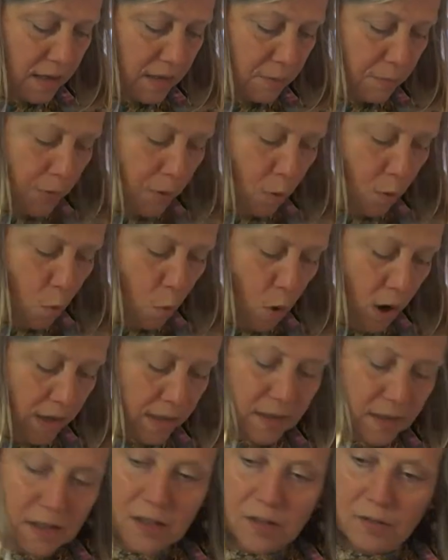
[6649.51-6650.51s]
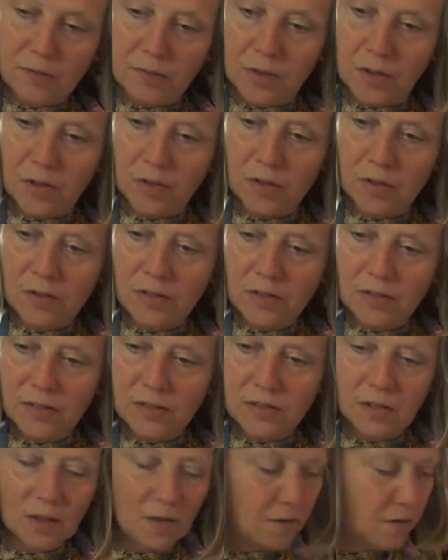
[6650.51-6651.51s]
I'm going to put wonderful
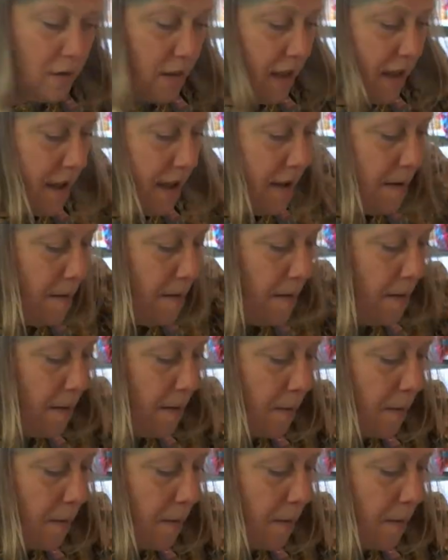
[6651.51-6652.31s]
on there.